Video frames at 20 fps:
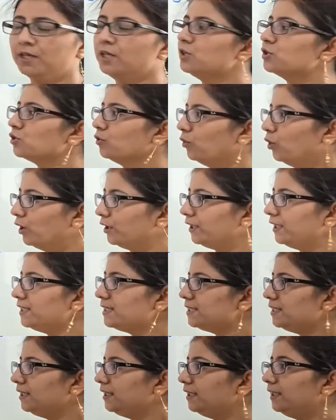So what is
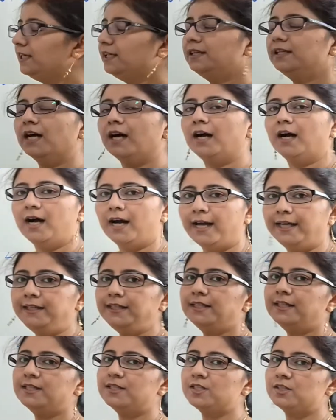degree? The
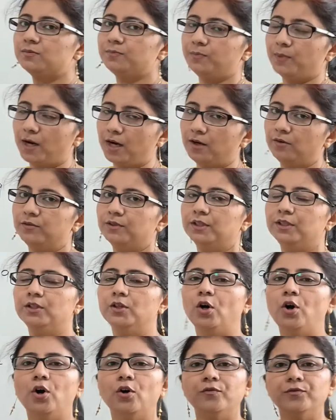highest power
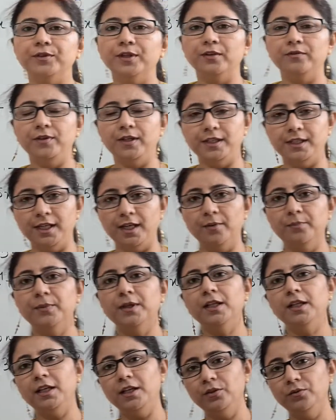of the
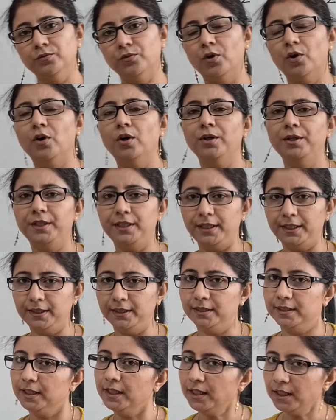variable involved
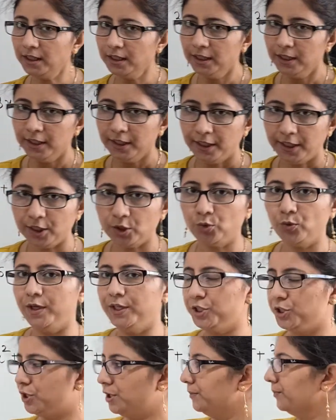in the
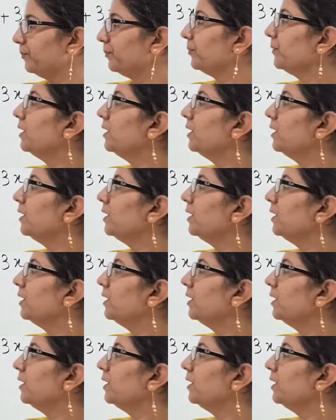equation.